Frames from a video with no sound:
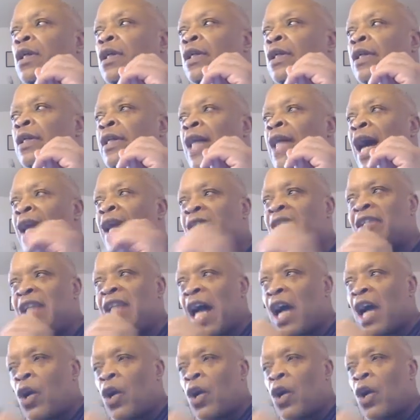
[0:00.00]
that is
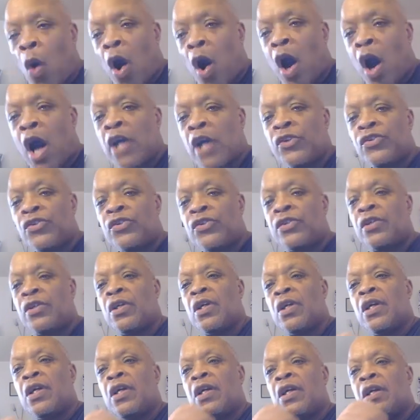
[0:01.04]
not gouache,
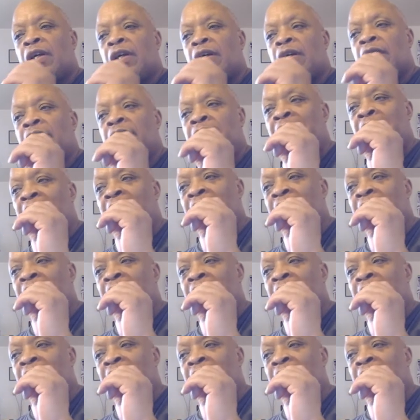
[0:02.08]
that